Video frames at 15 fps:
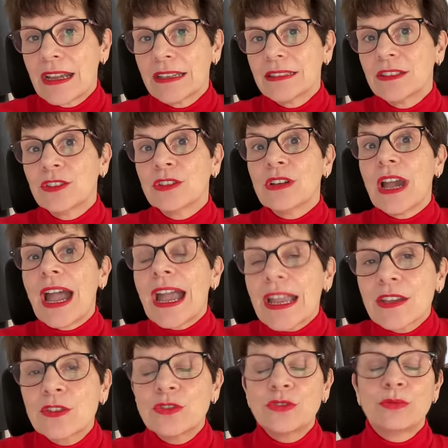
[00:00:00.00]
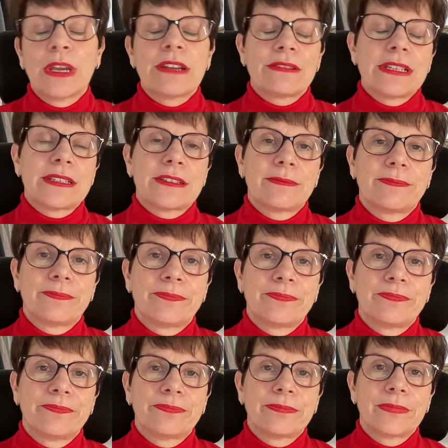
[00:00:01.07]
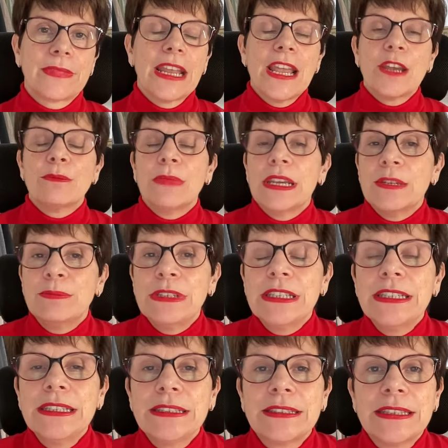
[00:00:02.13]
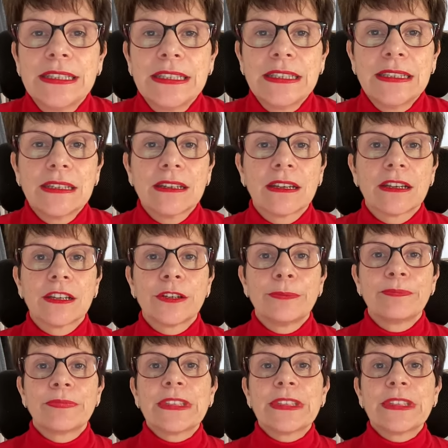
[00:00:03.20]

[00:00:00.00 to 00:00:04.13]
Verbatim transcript: you know, I could wear it. Maybe the um,